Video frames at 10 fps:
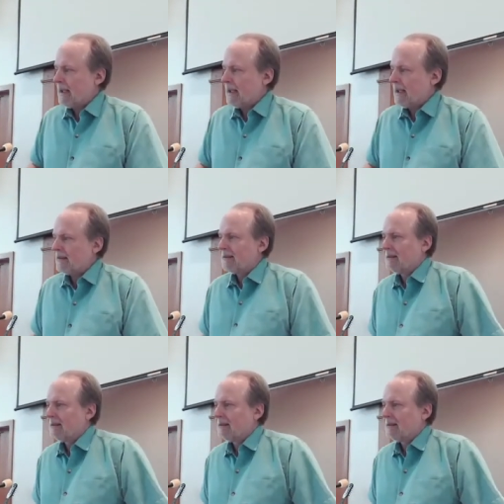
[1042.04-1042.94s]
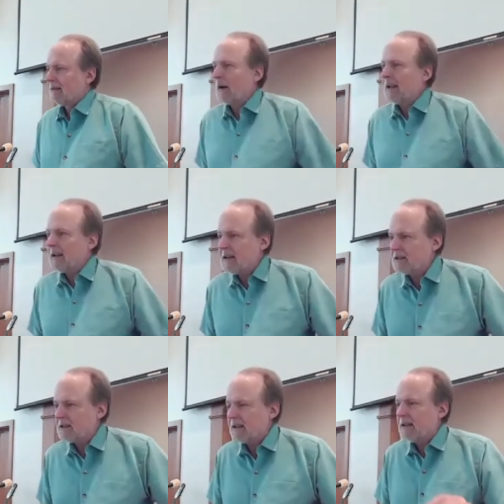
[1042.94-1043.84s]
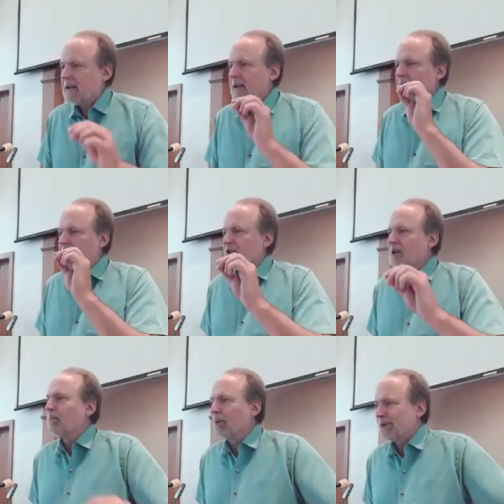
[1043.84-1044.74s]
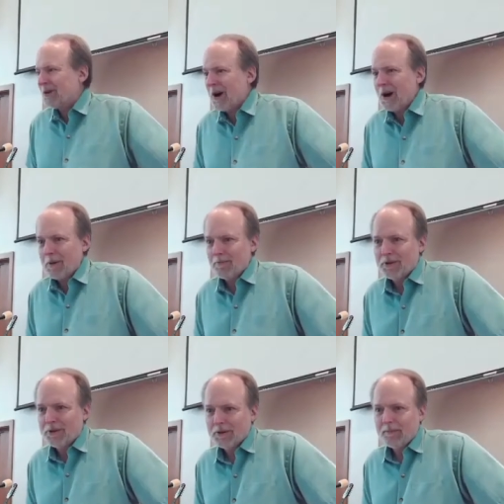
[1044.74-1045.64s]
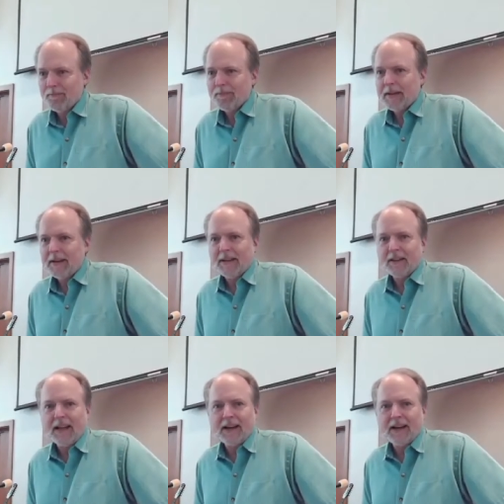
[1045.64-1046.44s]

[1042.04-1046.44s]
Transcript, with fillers: I'm going to make it quick and easy, in simple terms,